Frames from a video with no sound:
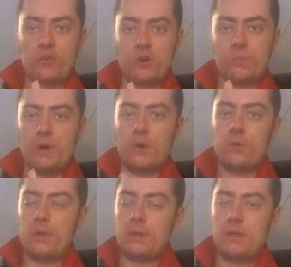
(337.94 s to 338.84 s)
to rock and
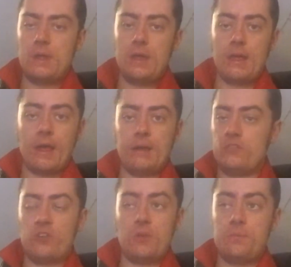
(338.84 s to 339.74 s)
roll,
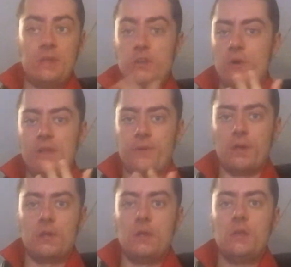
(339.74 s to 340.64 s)
and then you'll have
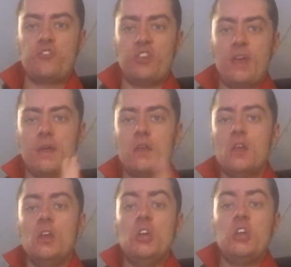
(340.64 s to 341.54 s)
it. So yeah,
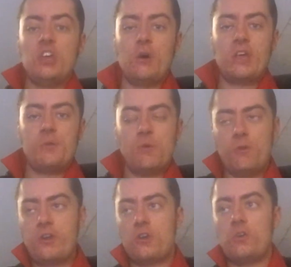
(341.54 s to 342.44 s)
y'all keep on
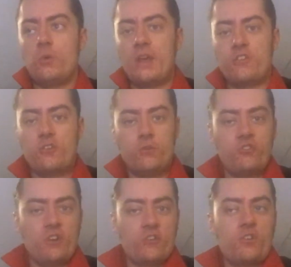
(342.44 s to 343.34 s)
rocking Cool Cats, Cool
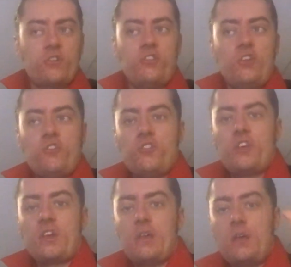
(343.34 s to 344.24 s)
Chicks. I'll see you soon,
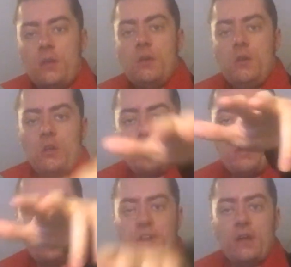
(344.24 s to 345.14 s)
take care.
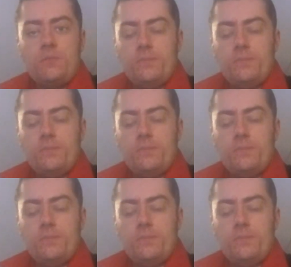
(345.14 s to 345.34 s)
Goodbye for